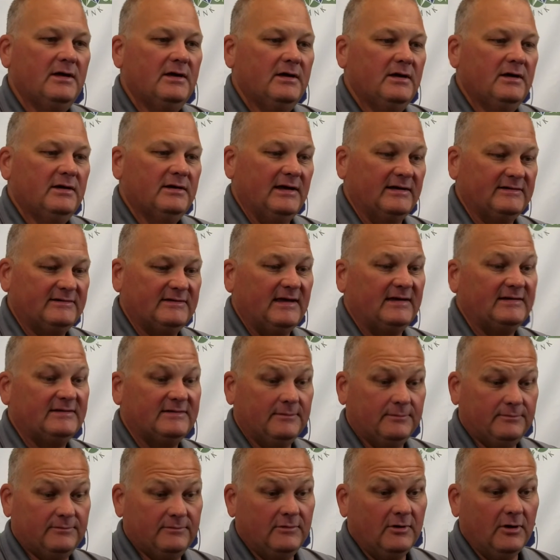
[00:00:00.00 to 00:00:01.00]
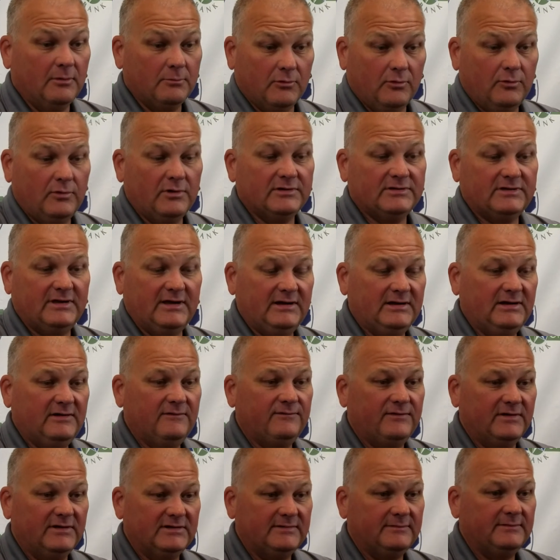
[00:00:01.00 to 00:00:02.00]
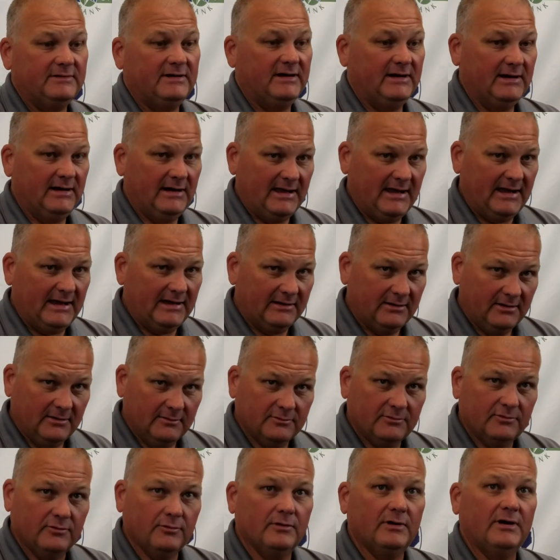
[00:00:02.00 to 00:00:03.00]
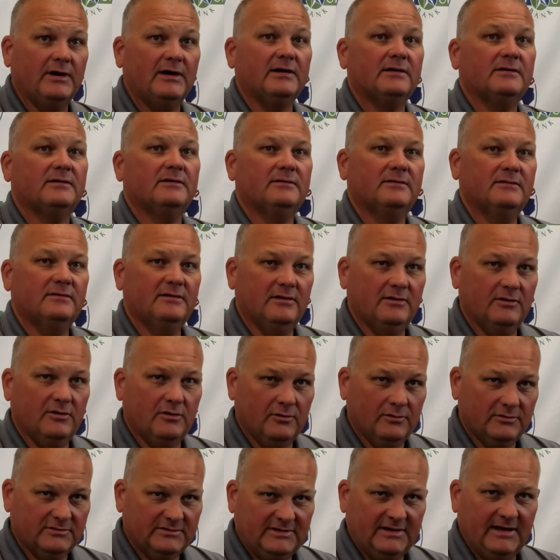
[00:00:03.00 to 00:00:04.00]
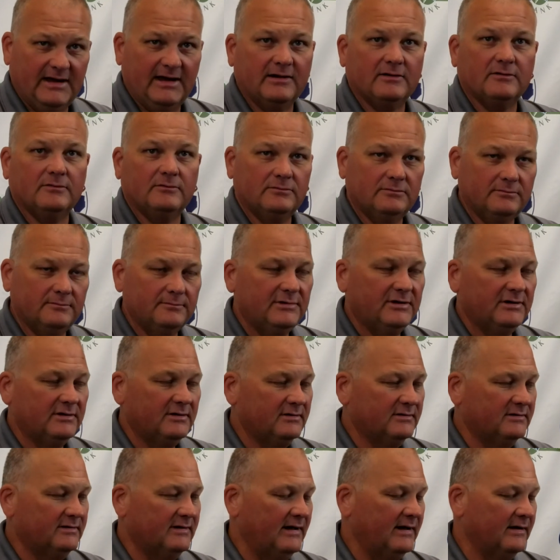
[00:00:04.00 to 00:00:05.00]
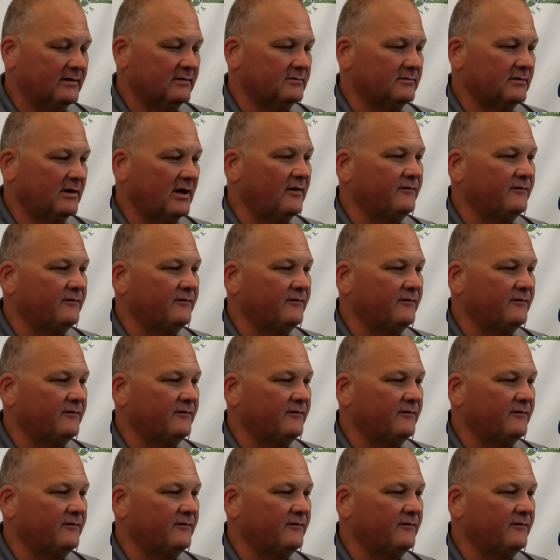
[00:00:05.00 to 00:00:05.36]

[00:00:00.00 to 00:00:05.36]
that's the number one thing defensively: get lined up correct, you know, and tackle, be a good tackle.